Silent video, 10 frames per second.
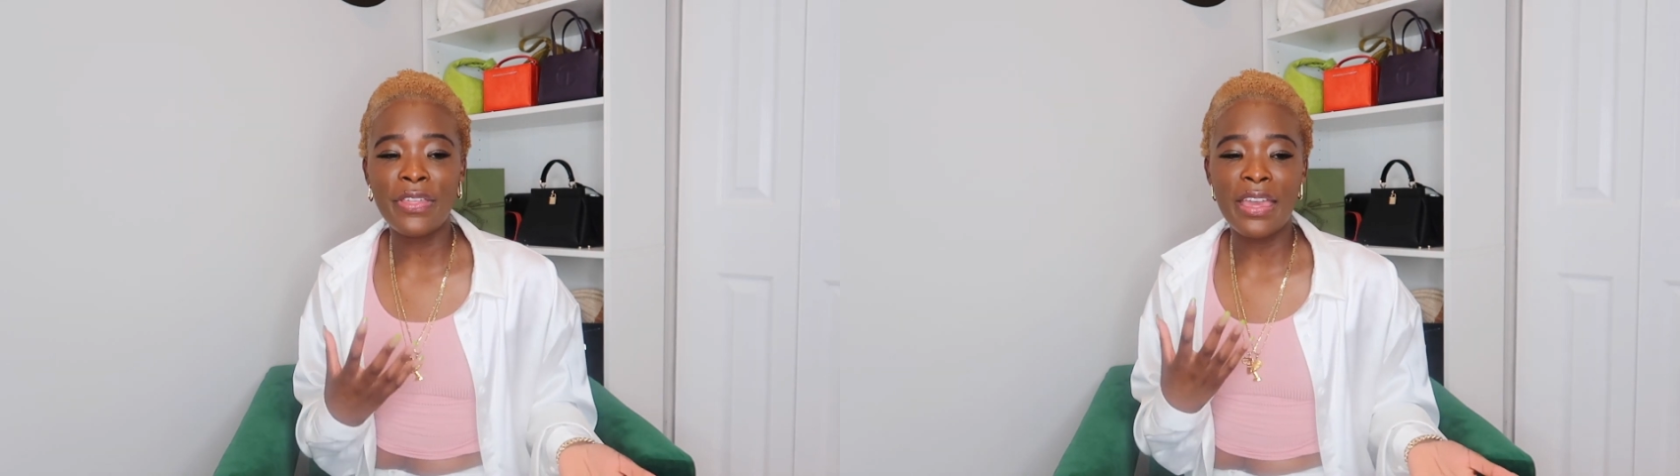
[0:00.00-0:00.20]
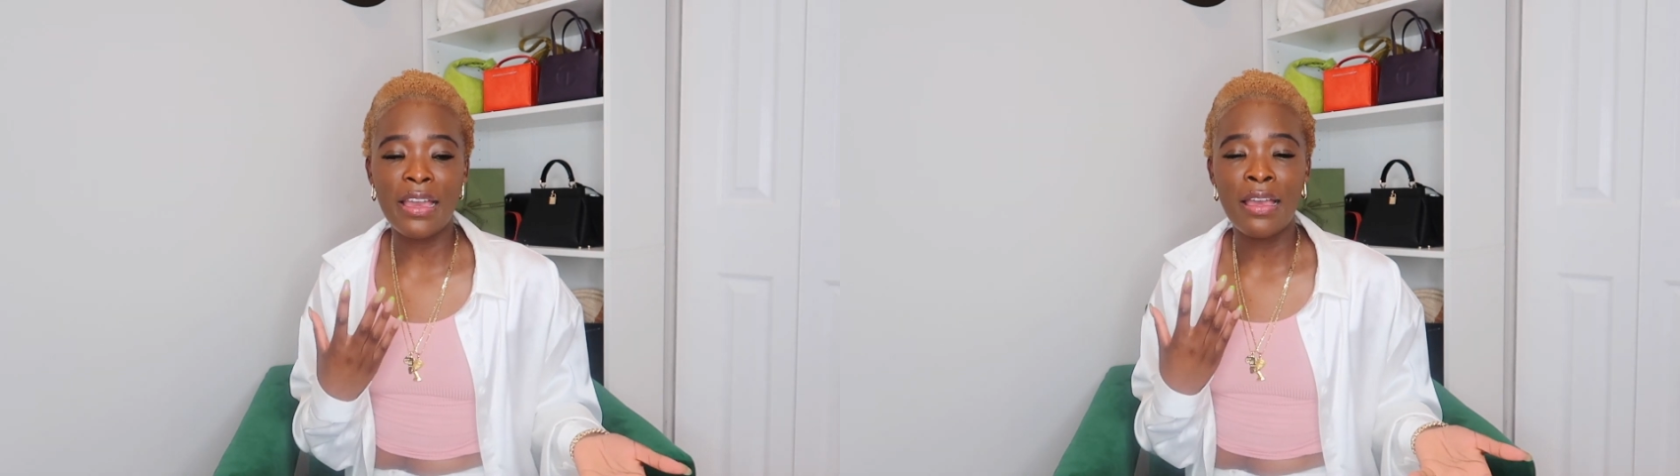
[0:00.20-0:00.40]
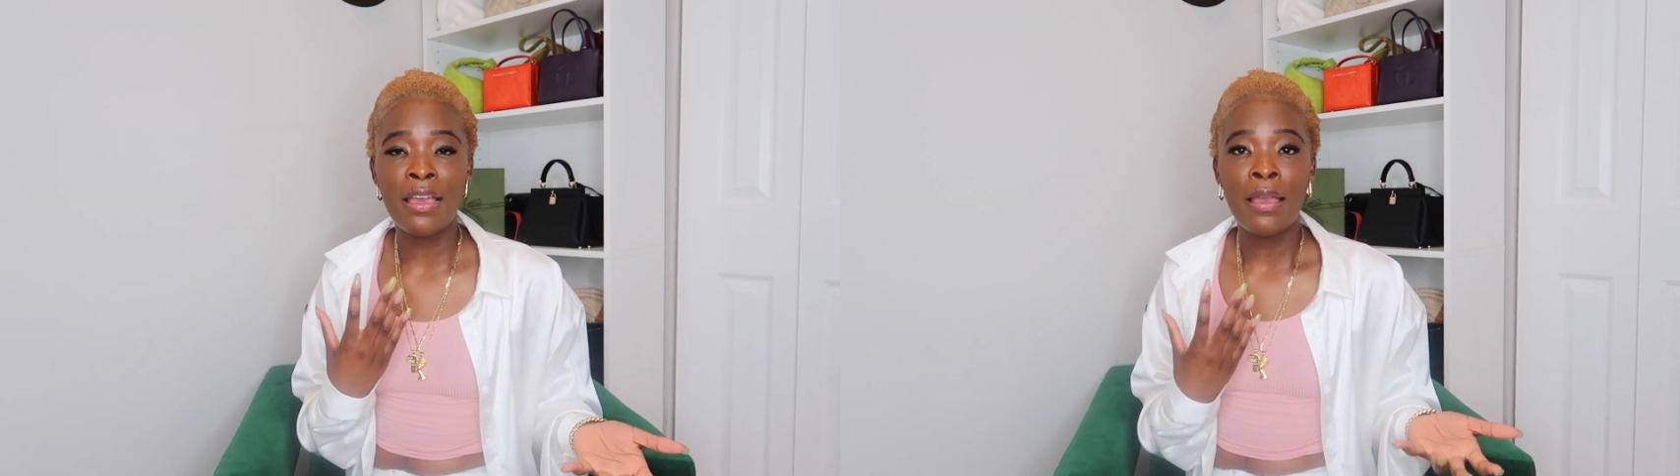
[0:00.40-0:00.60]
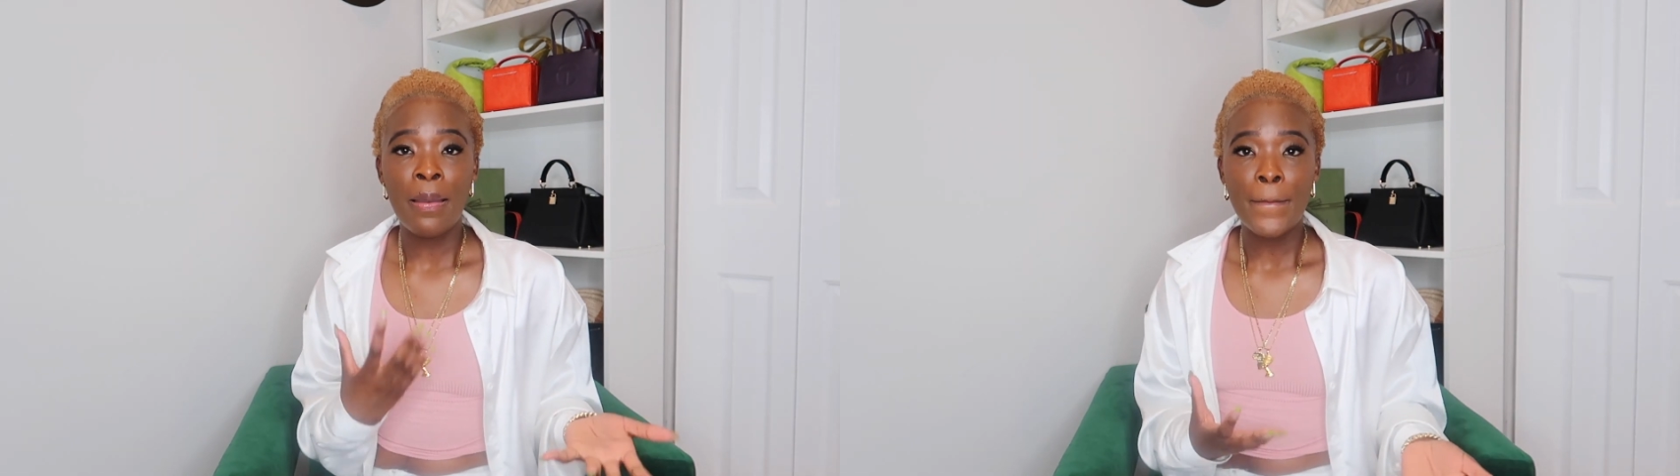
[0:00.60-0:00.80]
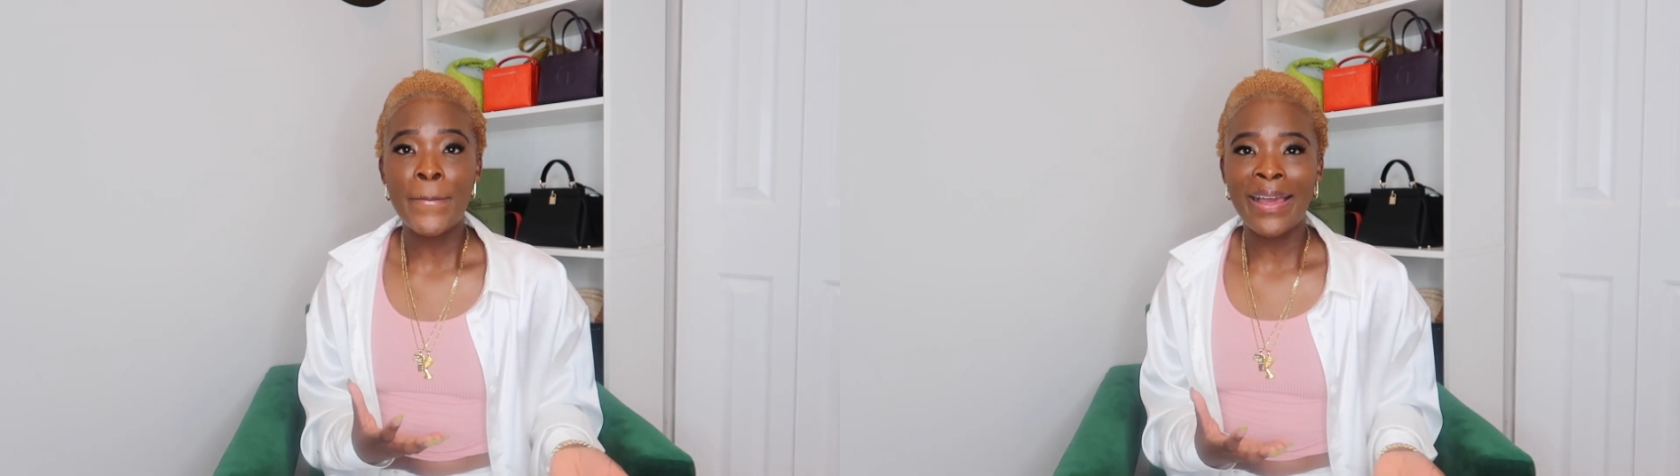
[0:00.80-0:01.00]
their
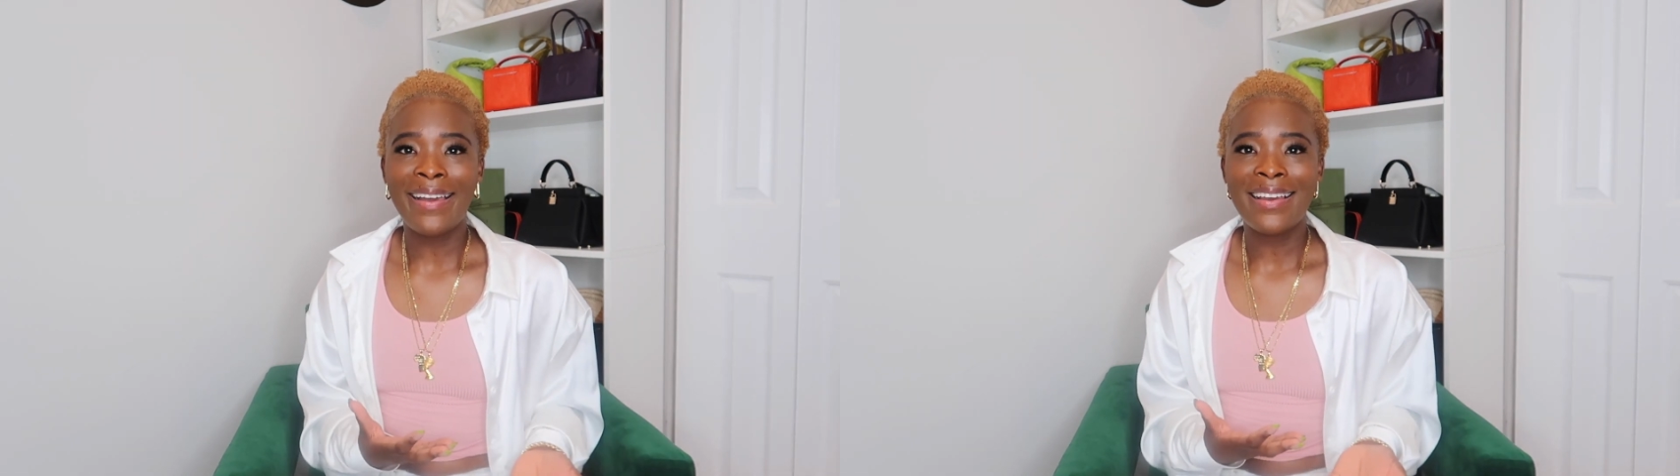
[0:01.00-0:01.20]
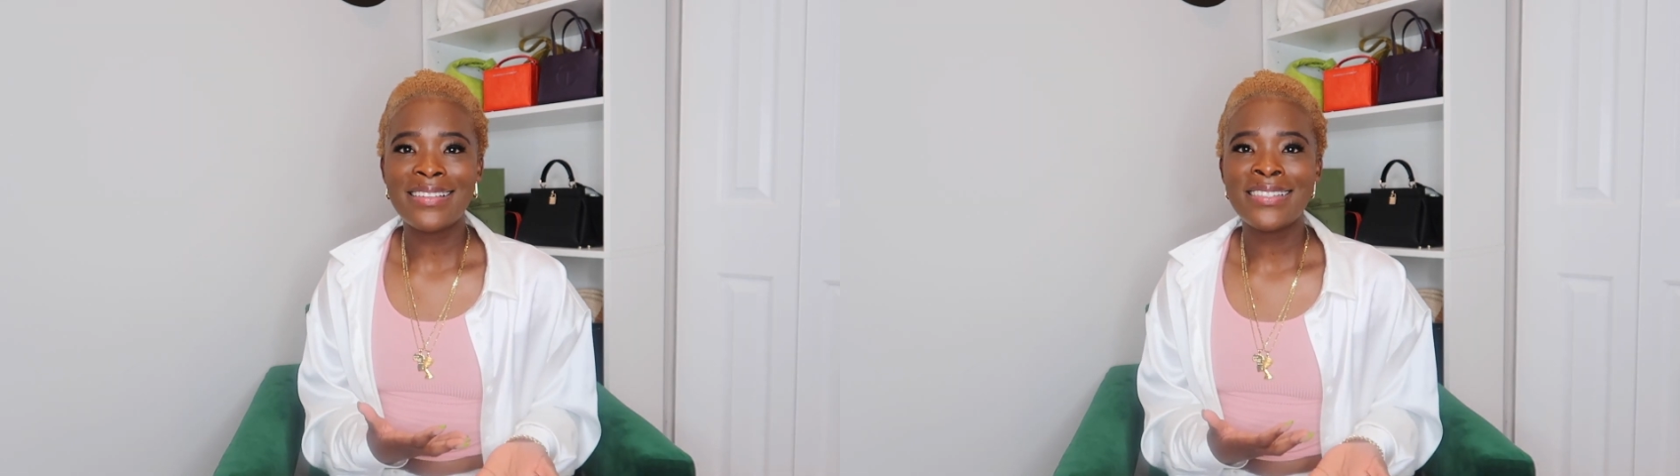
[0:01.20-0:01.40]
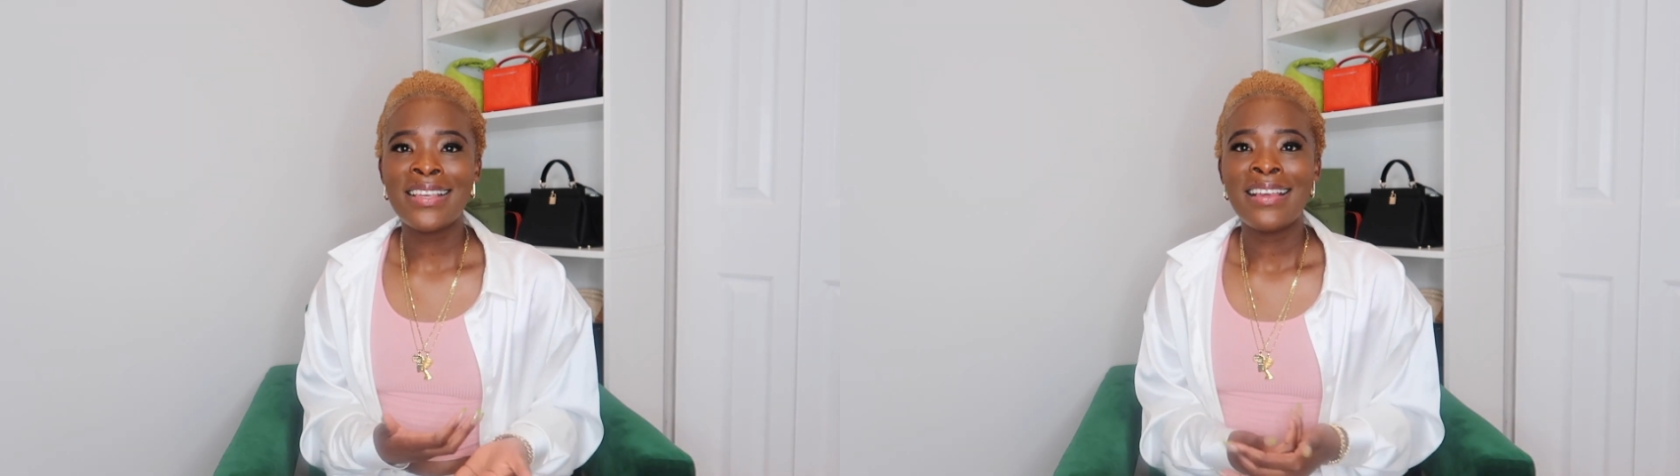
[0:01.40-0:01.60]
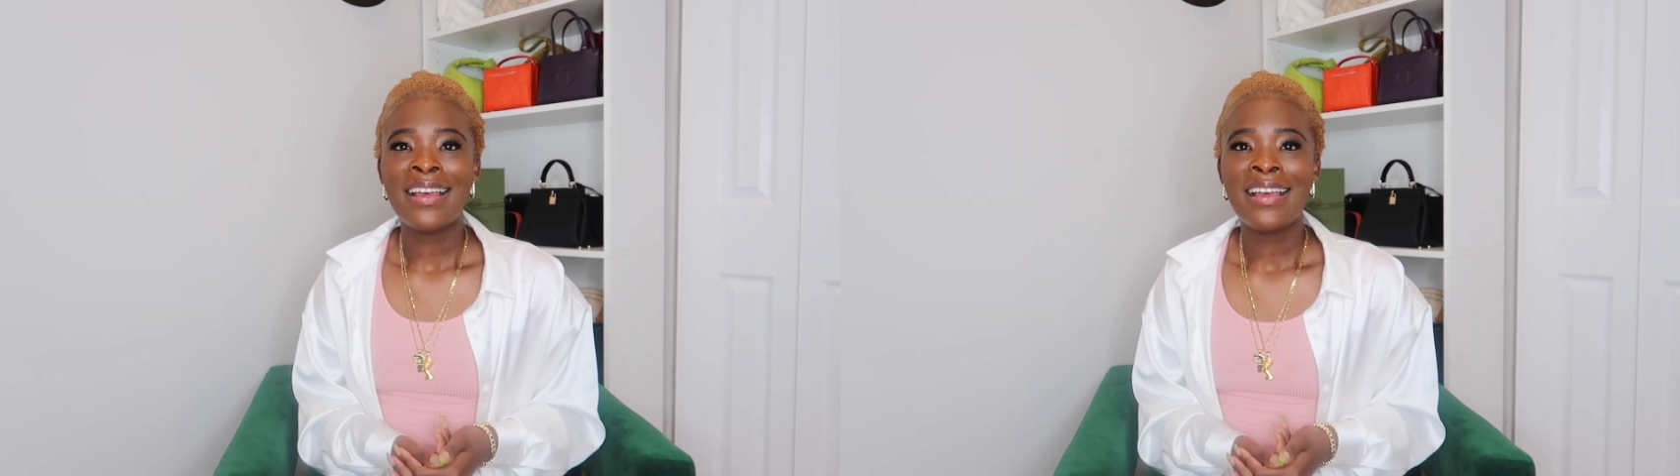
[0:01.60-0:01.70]
bags